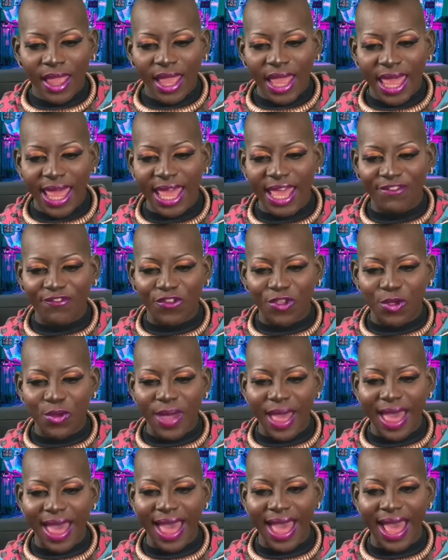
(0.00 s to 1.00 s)
if you
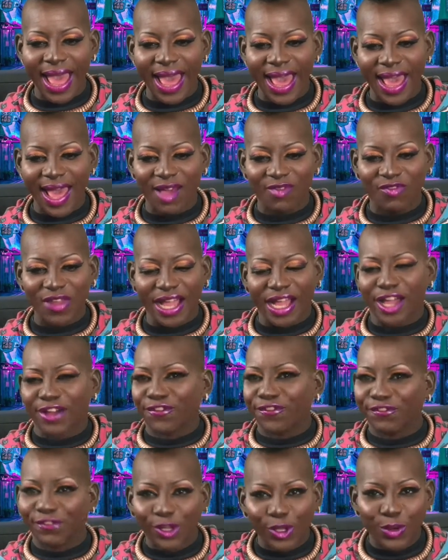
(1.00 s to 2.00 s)
have like a
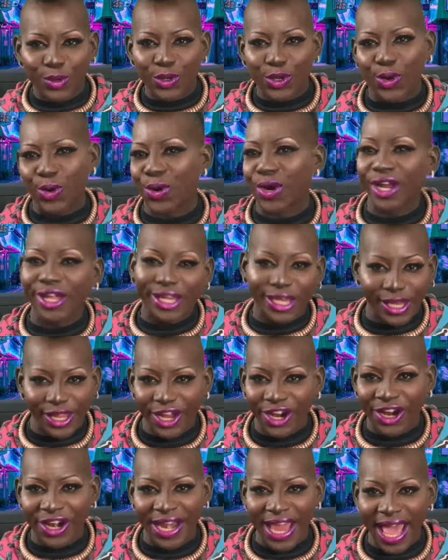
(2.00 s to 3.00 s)
flute or a
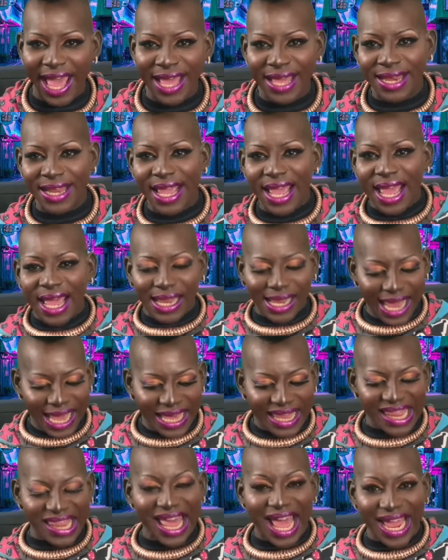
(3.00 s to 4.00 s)
clarinet,
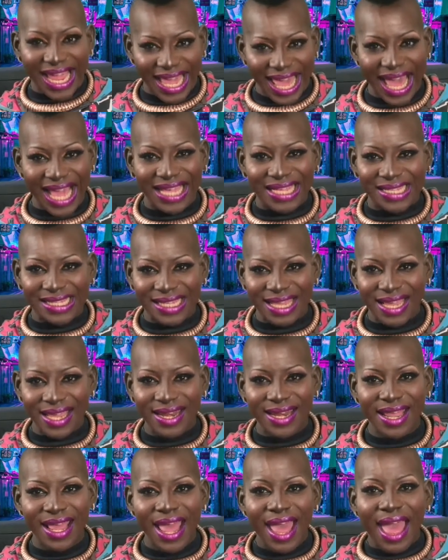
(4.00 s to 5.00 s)
like that casing,
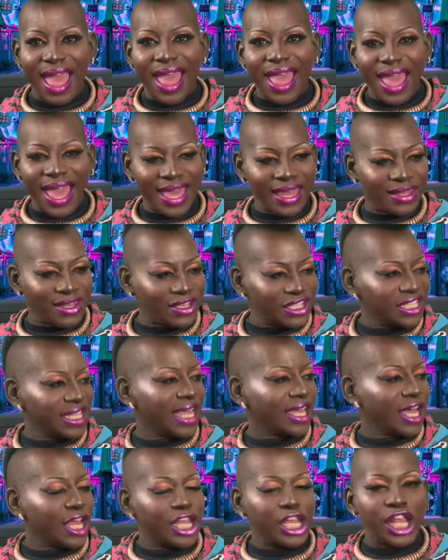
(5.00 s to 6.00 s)
it looks like
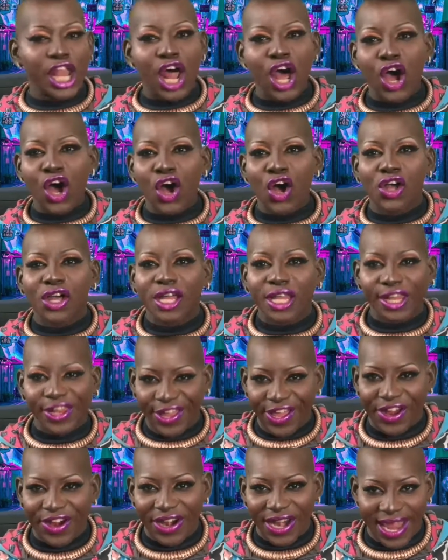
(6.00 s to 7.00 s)
a long
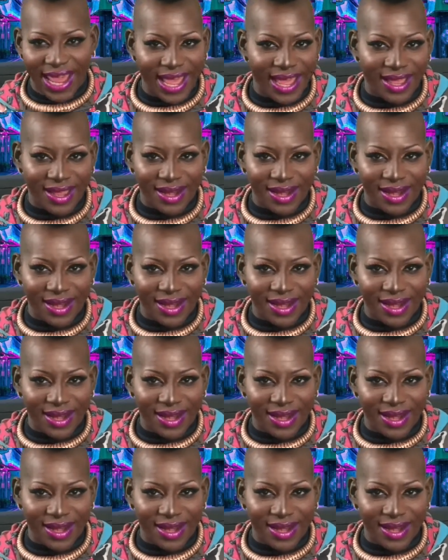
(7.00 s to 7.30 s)
clarinet